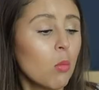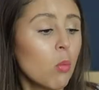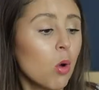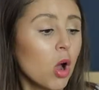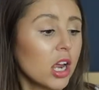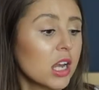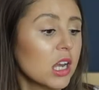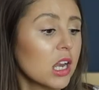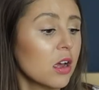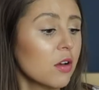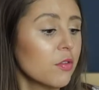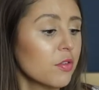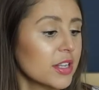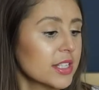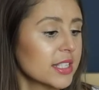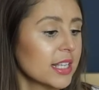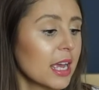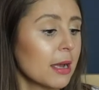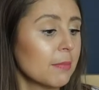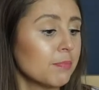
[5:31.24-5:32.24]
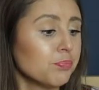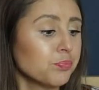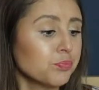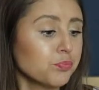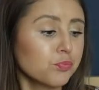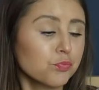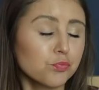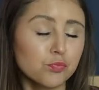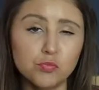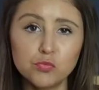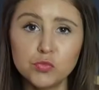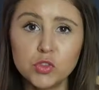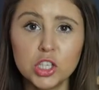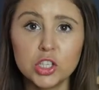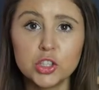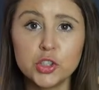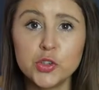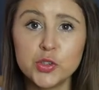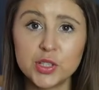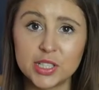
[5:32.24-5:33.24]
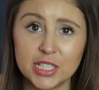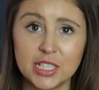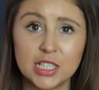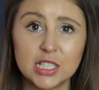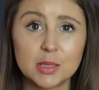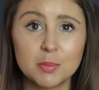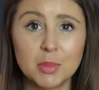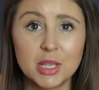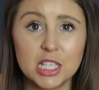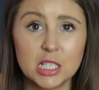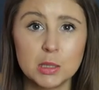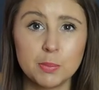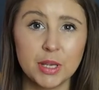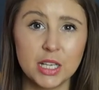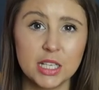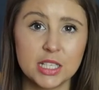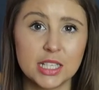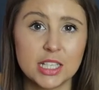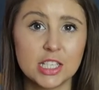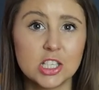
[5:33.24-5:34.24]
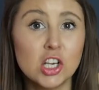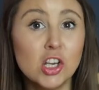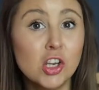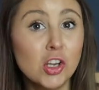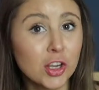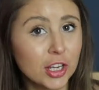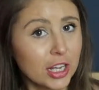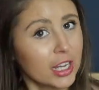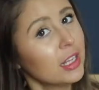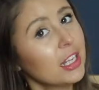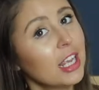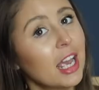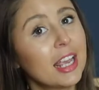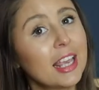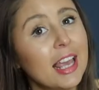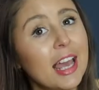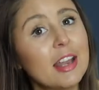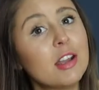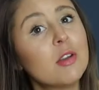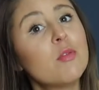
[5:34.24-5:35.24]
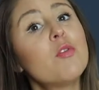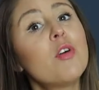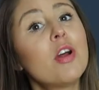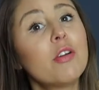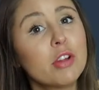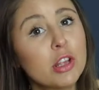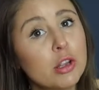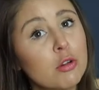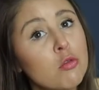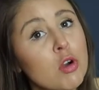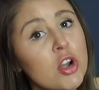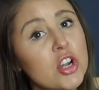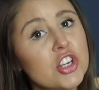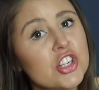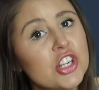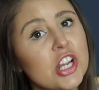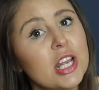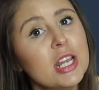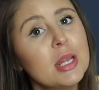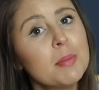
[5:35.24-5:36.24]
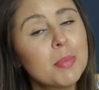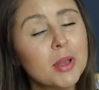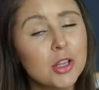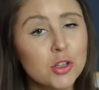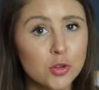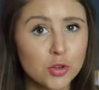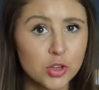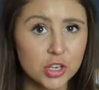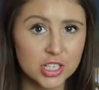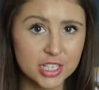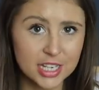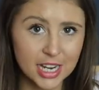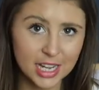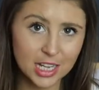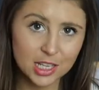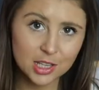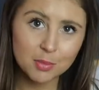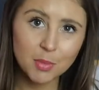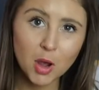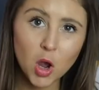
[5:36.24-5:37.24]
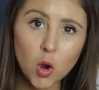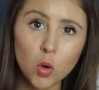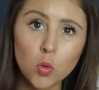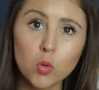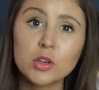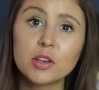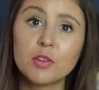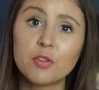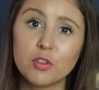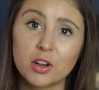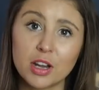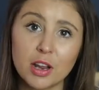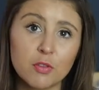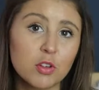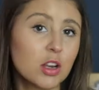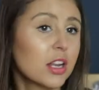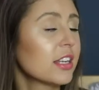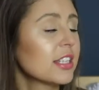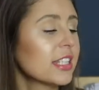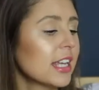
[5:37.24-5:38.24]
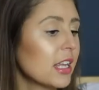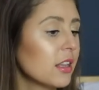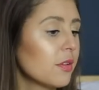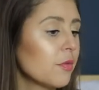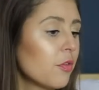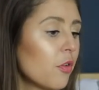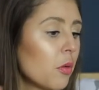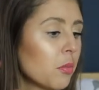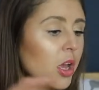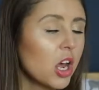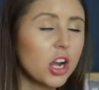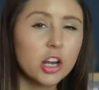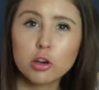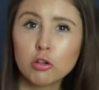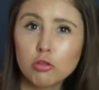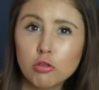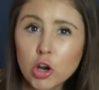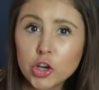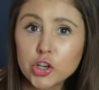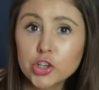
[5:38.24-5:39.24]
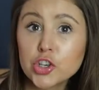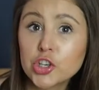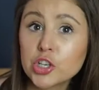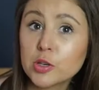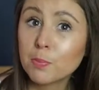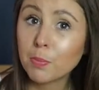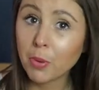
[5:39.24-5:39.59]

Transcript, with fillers: And what I love is that you see some of these pieces looking again very grungy but you can take them a whole different level and take them from kind of grunge to